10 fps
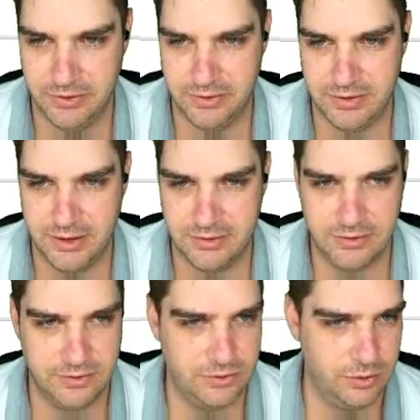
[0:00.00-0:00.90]

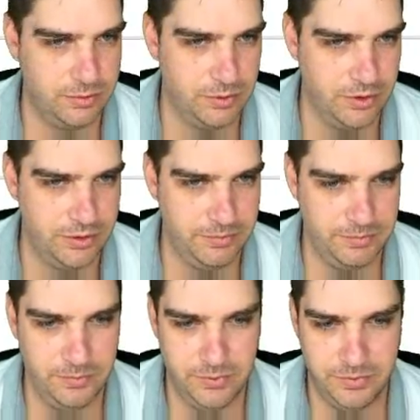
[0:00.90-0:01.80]
test stored proc,
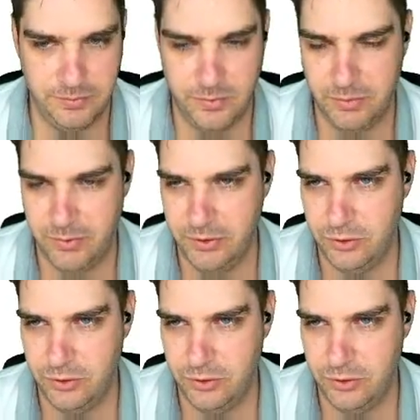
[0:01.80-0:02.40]
1 and 1,